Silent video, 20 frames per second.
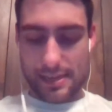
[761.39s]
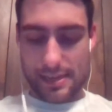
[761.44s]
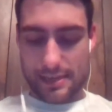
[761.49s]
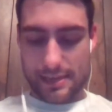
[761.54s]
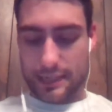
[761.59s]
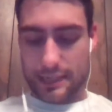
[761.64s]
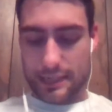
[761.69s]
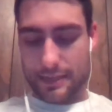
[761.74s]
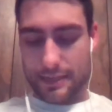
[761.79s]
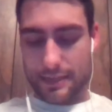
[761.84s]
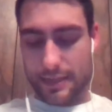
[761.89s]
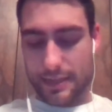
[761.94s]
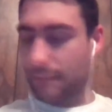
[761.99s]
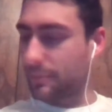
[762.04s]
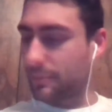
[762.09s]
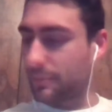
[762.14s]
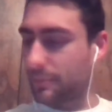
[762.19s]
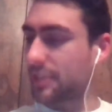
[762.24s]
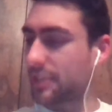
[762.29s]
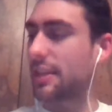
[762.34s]

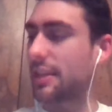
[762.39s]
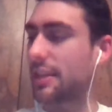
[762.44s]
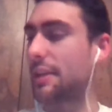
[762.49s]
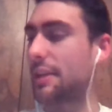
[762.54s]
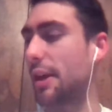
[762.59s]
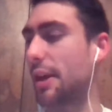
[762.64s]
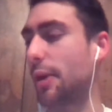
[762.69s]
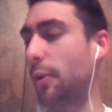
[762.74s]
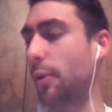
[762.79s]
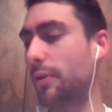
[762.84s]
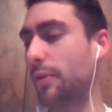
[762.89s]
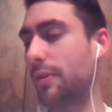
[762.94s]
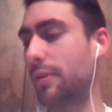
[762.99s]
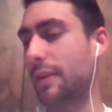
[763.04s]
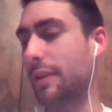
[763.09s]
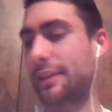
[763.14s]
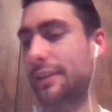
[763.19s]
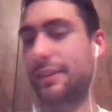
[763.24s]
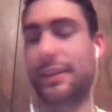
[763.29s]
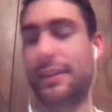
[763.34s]
I'm going to say no.
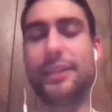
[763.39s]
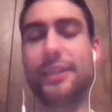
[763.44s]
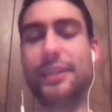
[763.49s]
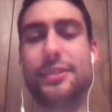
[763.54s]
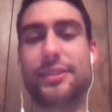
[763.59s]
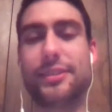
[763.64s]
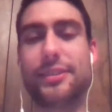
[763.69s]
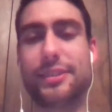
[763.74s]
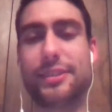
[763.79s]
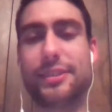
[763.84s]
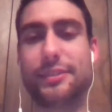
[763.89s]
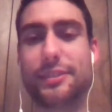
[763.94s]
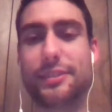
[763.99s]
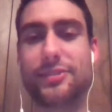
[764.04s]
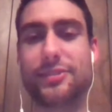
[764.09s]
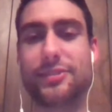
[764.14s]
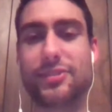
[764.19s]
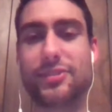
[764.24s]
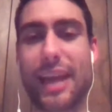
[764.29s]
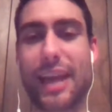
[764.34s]
I think he's
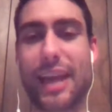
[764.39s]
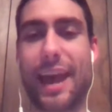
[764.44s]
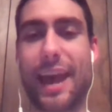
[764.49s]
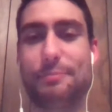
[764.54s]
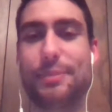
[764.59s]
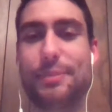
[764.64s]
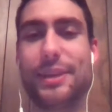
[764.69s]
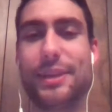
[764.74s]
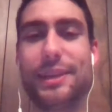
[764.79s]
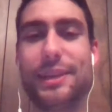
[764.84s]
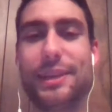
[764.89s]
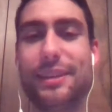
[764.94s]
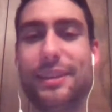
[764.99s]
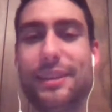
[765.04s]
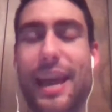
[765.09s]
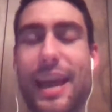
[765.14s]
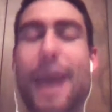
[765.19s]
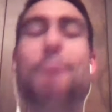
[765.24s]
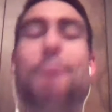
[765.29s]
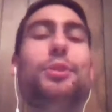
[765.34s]

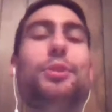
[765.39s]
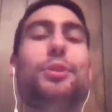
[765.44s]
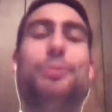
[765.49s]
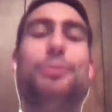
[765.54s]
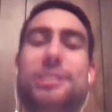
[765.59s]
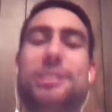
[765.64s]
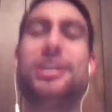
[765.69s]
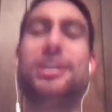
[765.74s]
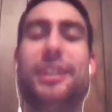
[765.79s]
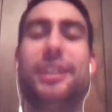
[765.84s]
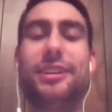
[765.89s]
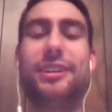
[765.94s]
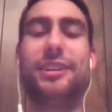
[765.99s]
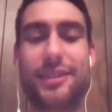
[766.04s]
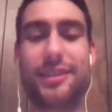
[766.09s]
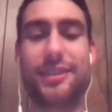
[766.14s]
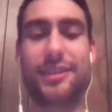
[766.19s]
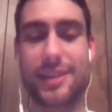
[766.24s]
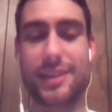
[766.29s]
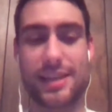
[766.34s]
happily
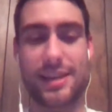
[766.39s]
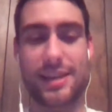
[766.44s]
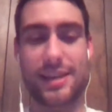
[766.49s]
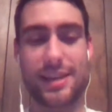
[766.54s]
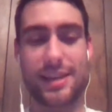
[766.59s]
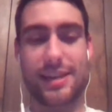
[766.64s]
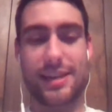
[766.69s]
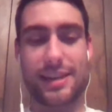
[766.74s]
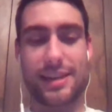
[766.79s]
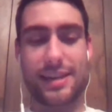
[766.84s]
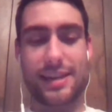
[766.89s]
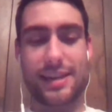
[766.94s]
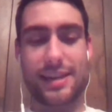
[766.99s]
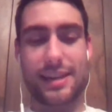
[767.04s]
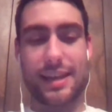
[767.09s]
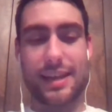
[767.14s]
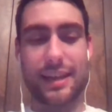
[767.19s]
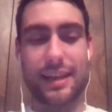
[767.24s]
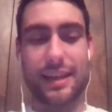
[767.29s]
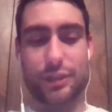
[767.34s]
retired,
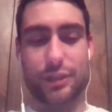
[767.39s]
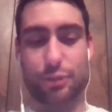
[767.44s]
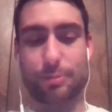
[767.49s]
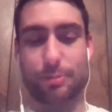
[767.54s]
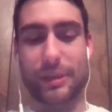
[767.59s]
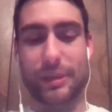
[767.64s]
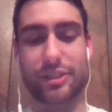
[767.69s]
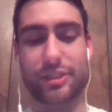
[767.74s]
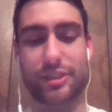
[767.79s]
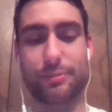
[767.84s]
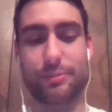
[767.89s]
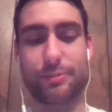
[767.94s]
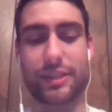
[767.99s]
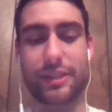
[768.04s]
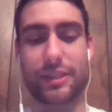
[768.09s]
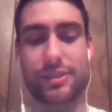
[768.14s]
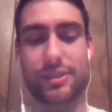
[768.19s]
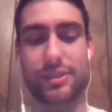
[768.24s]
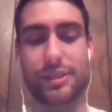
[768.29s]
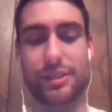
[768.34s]
especially
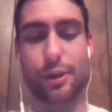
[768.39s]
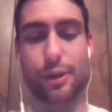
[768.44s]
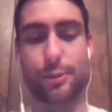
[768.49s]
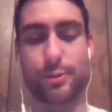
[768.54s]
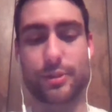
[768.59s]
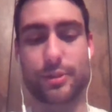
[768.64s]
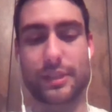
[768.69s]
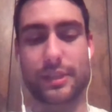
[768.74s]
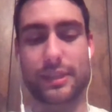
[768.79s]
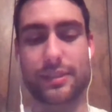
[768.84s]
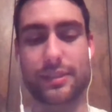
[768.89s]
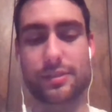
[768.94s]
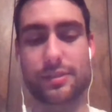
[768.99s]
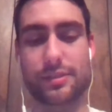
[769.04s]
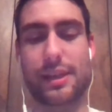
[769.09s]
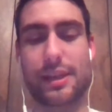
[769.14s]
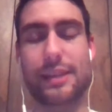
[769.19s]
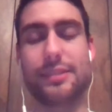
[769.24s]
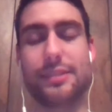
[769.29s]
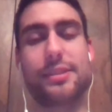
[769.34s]
because he knows that this
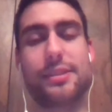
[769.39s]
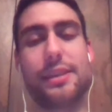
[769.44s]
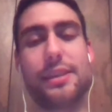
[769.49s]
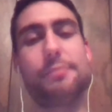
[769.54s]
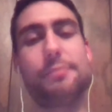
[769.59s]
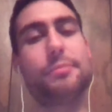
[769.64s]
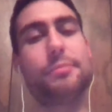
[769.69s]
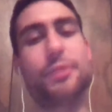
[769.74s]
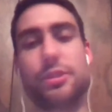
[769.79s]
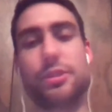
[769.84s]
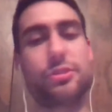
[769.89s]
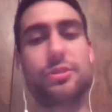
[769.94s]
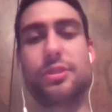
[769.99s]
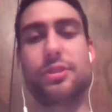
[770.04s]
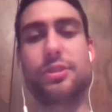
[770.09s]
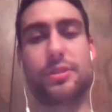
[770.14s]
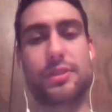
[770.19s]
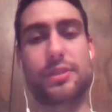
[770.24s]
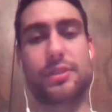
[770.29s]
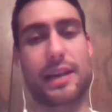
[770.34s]
Lions team just
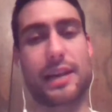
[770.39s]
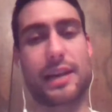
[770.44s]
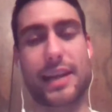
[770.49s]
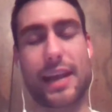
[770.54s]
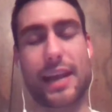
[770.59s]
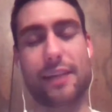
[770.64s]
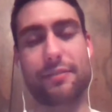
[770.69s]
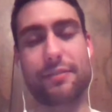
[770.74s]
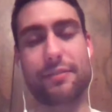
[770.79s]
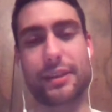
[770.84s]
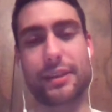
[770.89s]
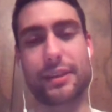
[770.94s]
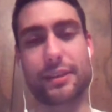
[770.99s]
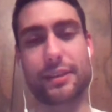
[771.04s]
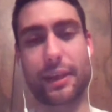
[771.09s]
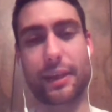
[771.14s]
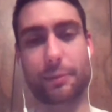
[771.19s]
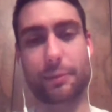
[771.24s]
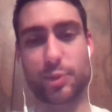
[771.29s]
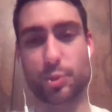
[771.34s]
does not have it in
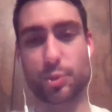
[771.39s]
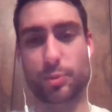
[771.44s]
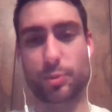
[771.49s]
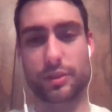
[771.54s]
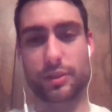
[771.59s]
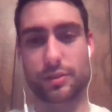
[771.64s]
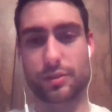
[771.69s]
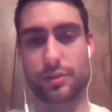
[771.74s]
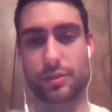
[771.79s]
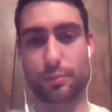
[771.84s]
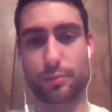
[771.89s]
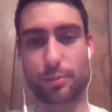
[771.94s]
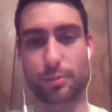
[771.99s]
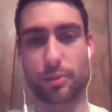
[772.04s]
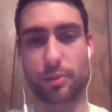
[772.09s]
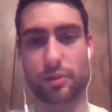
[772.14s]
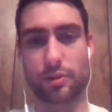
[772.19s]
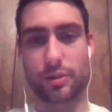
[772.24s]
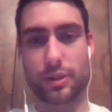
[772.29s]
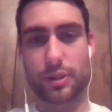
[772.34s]
them to win the Super Bowl.